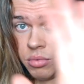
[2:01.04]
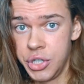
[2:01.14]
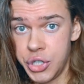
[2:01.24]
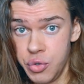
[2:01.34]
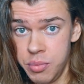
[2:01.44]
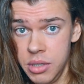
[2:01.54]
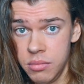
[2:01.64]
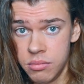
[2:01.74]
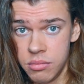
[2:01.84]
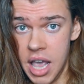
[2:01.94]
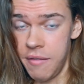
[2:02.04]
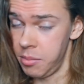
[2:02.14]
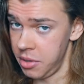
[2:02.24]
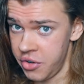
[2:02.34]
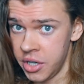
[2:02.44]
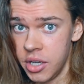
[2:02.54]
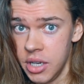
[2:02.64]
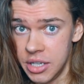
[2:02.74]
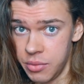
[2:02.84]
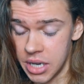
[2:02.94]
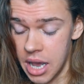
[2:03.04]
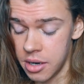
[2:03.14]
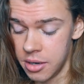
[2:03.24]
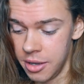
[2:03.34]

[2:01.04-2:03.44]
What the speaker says: excuse me, haven't been drinking, I swear to God.